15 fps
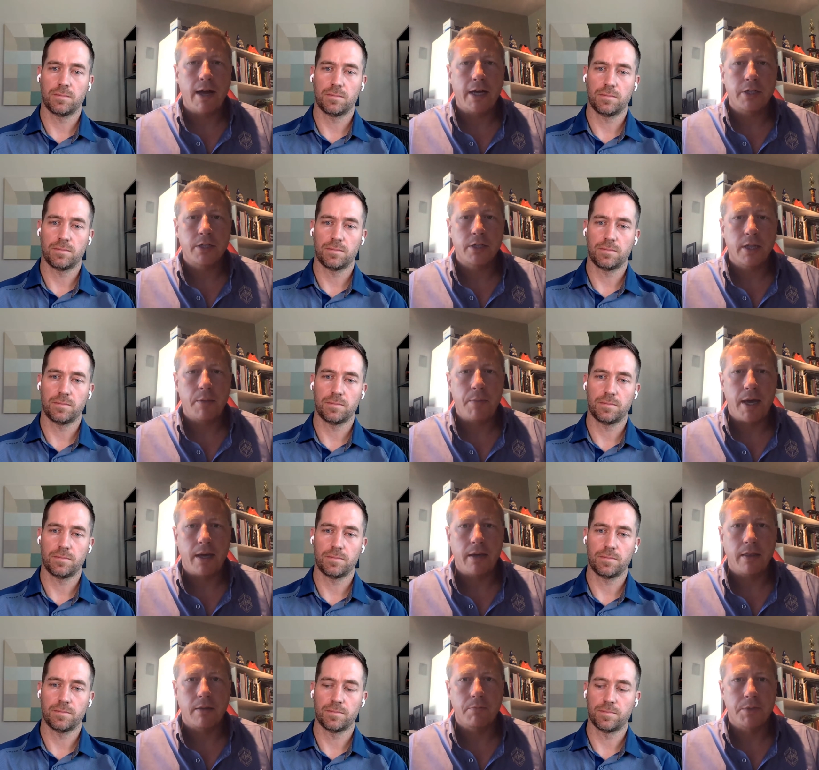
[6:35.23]
Speaker 1: they're actually
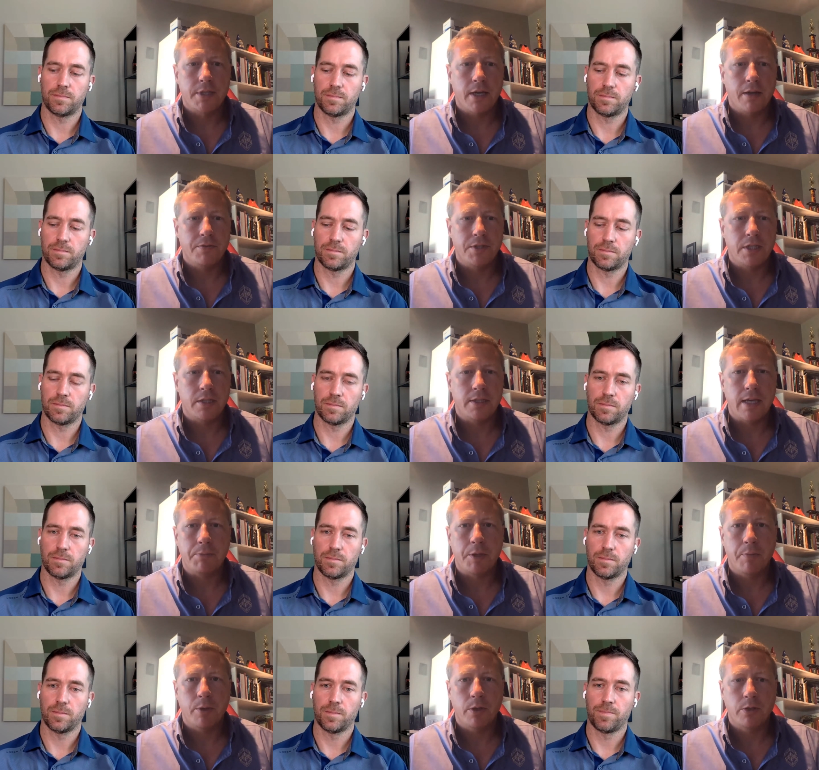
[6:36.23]
making themselves
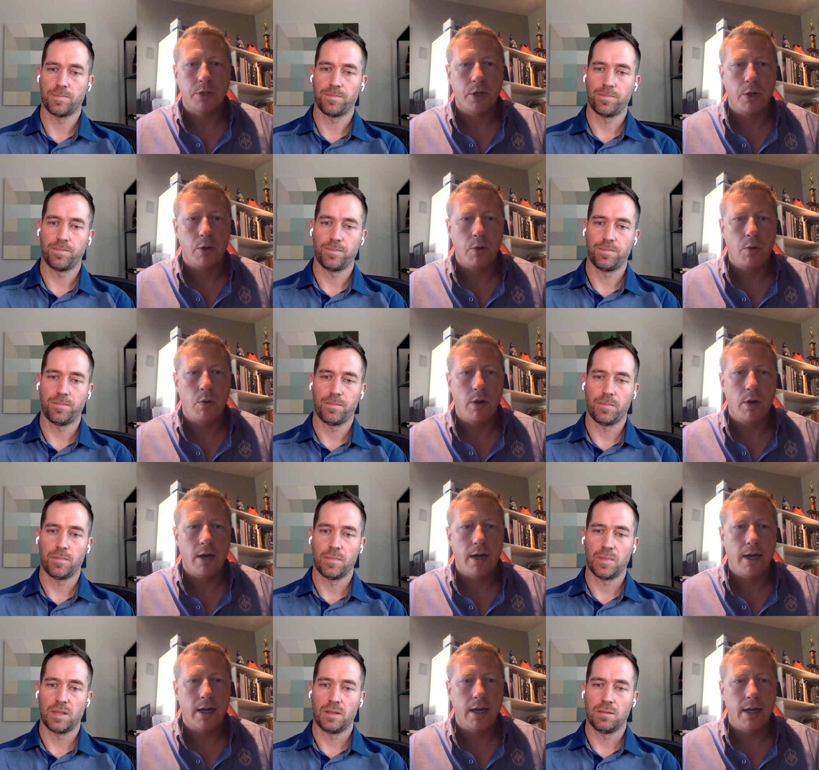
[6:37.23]
susceptible
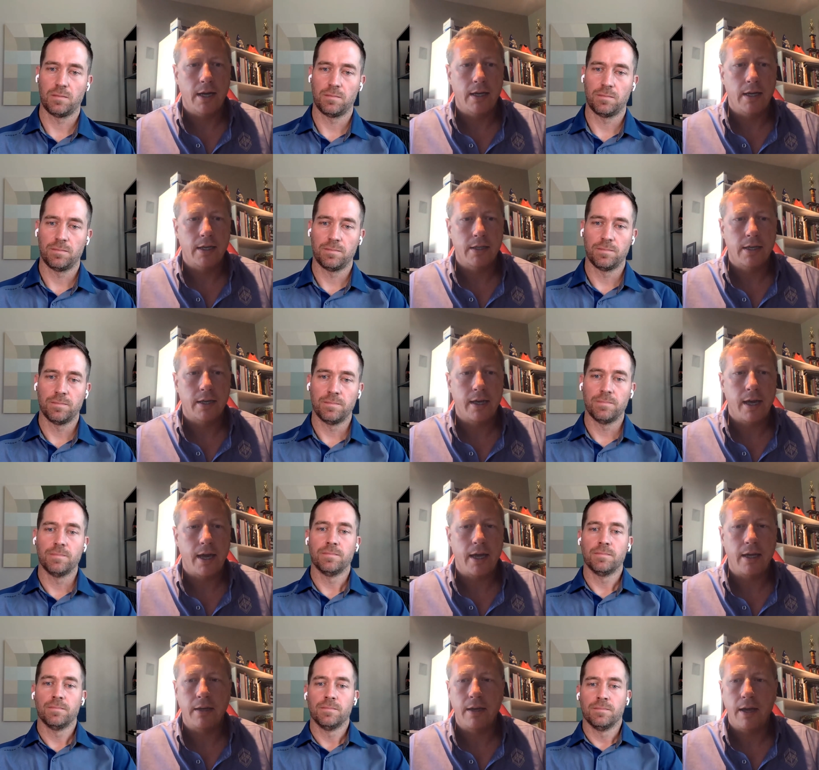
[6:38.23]
to
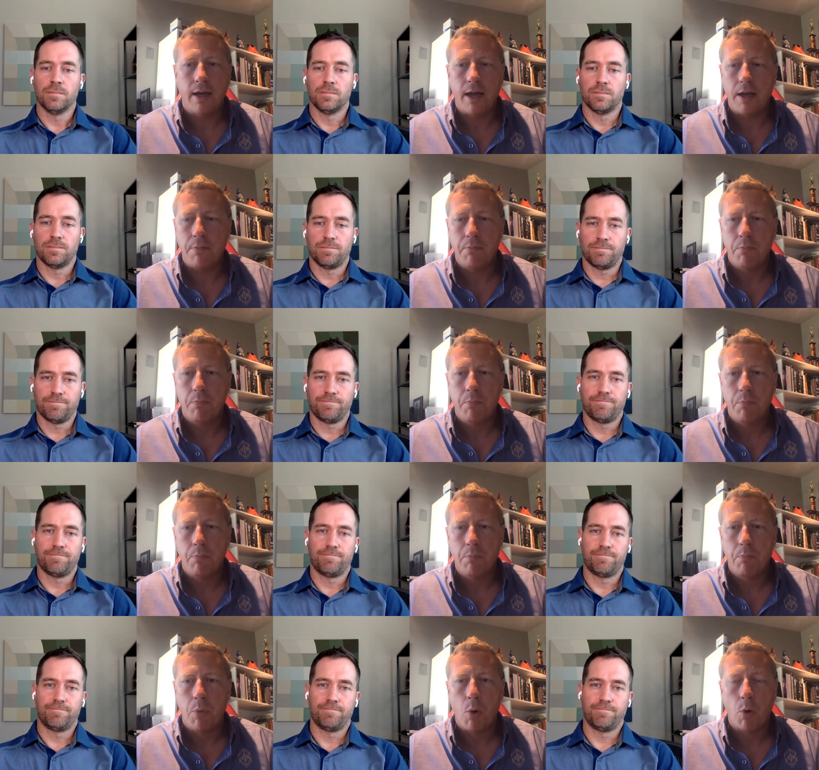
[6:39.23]
a
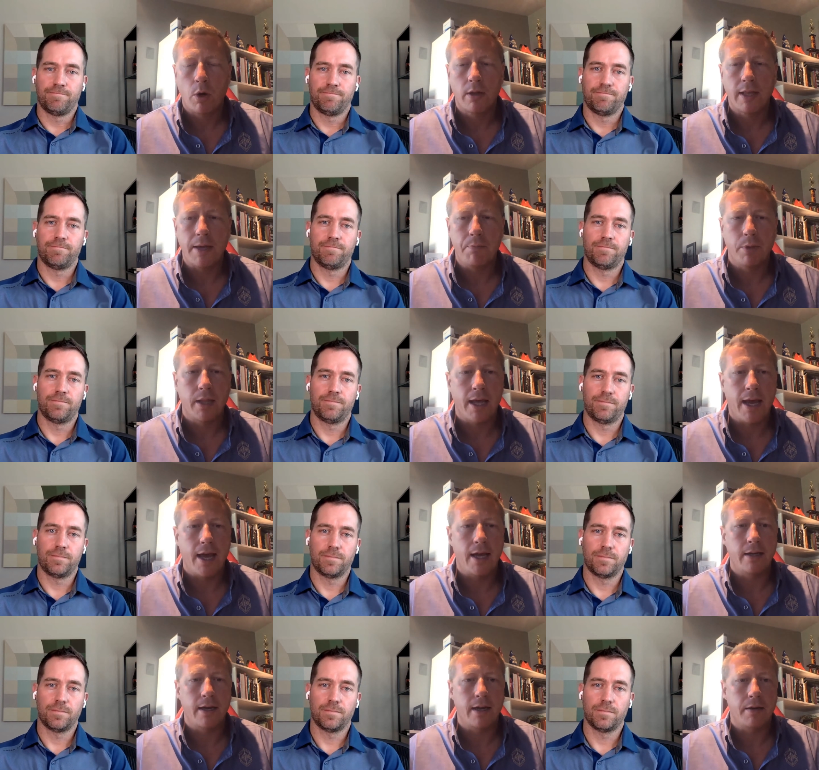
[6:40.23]
poorly
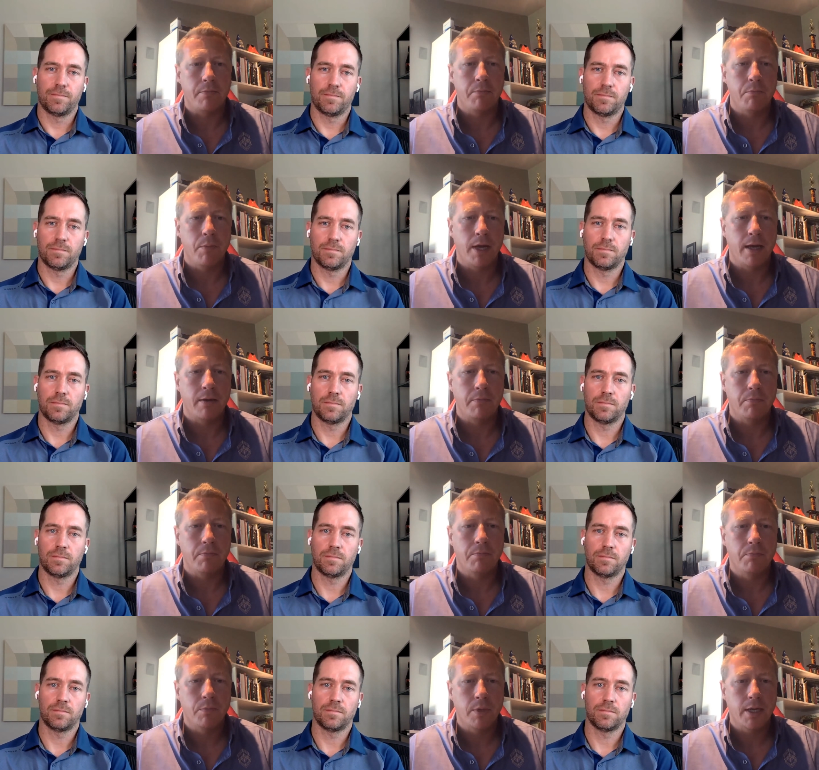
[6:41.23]
planned
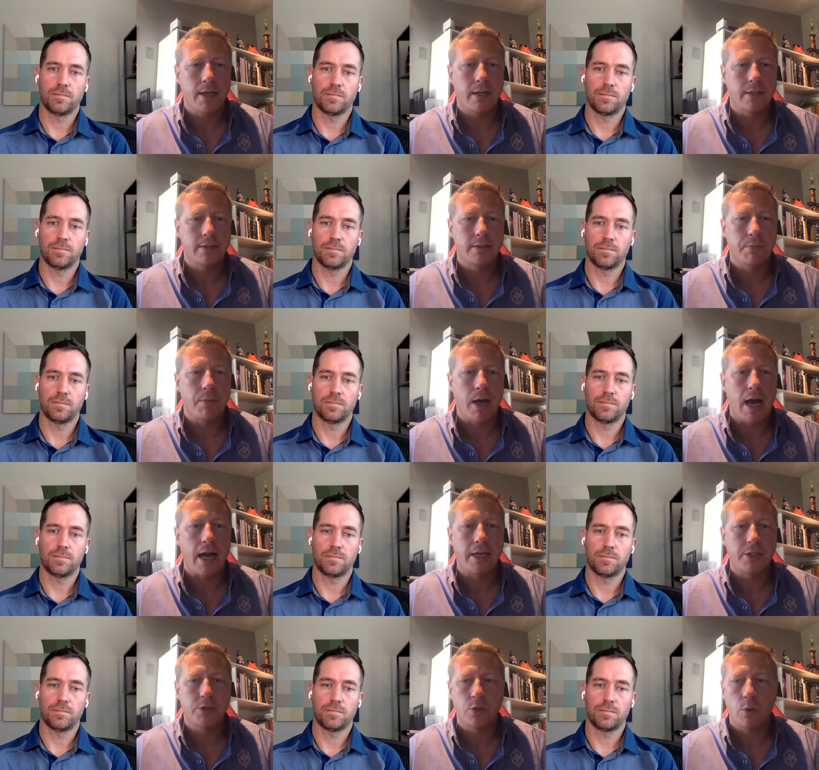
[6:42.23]
and
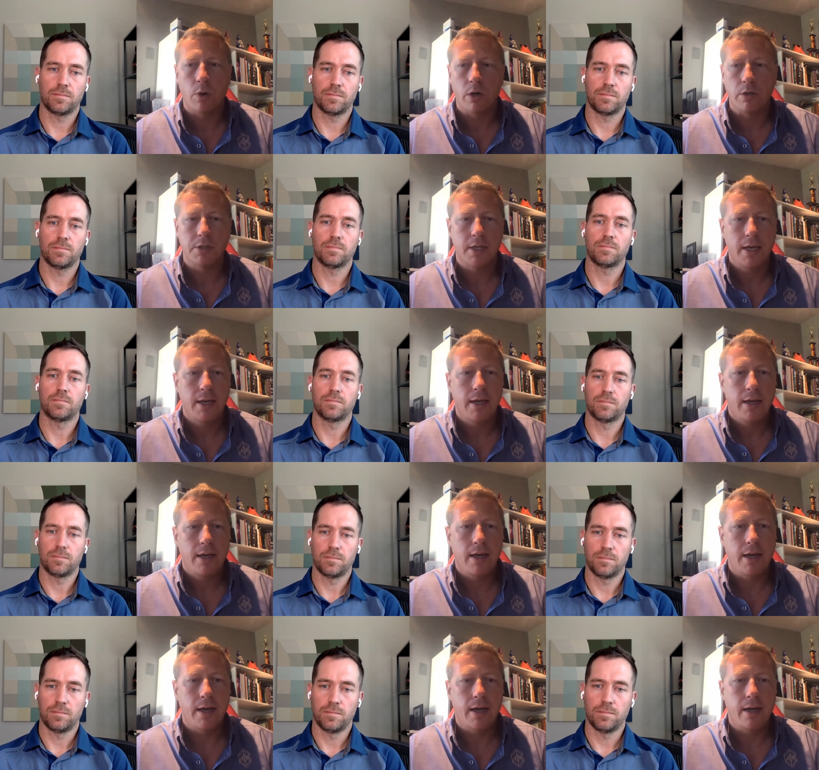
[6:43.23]
some eyesores
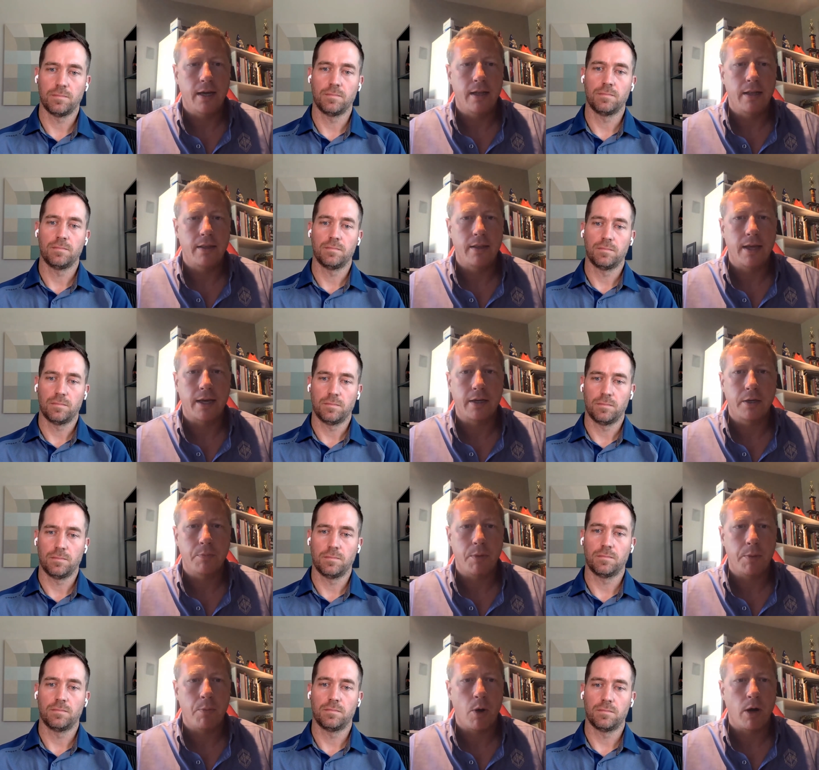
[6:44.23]

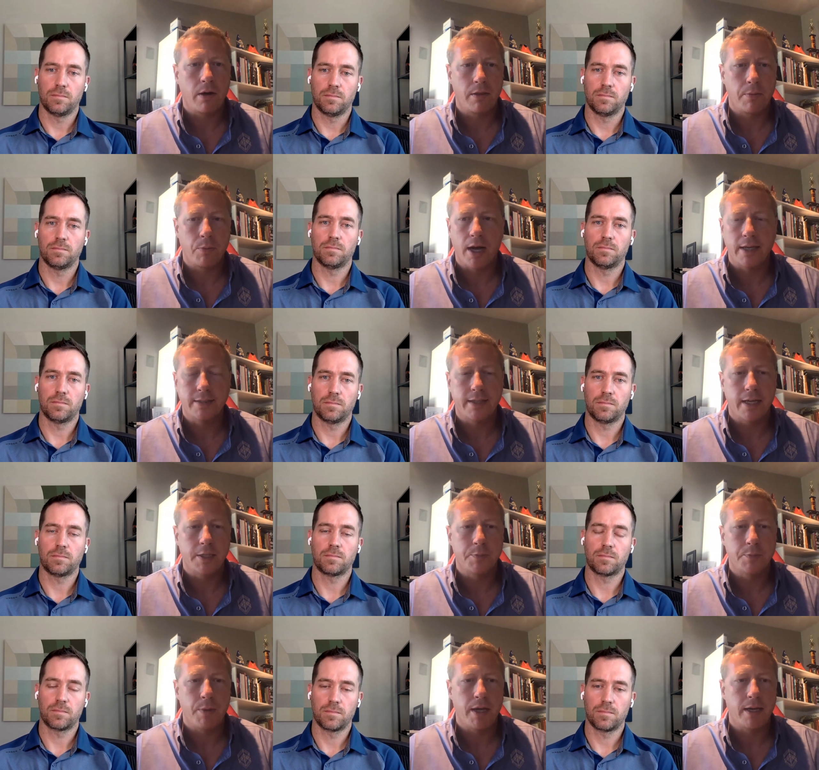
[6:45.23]
that could be part of the
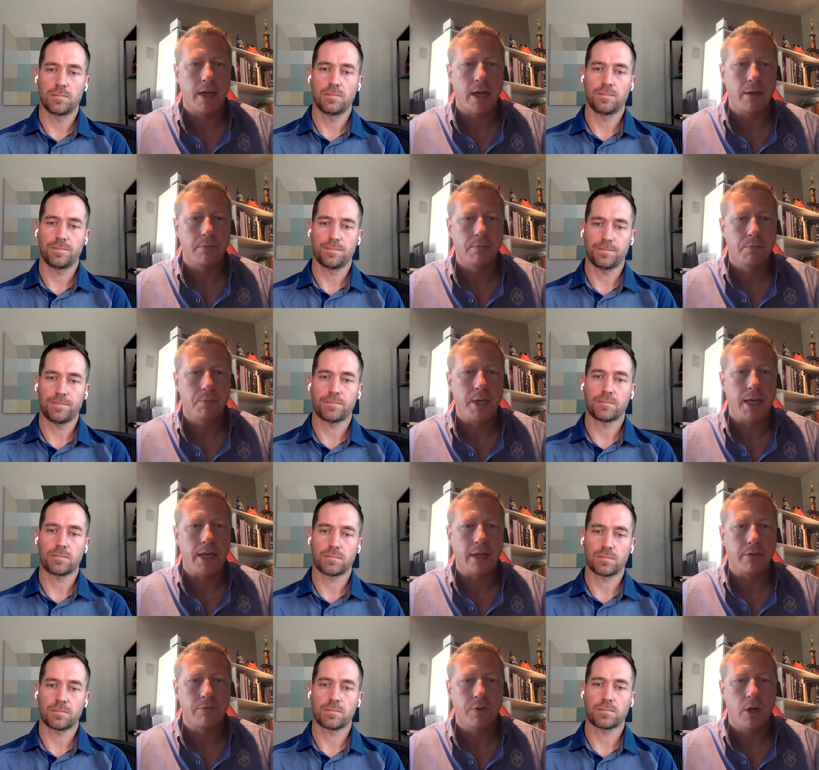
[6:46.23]
process by
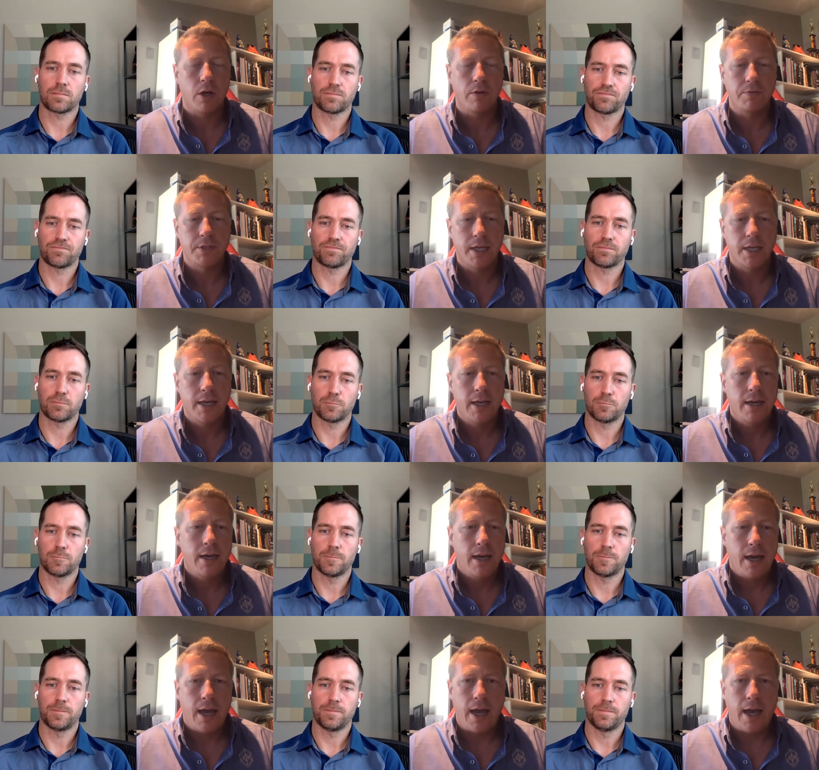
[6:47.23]
not being involved.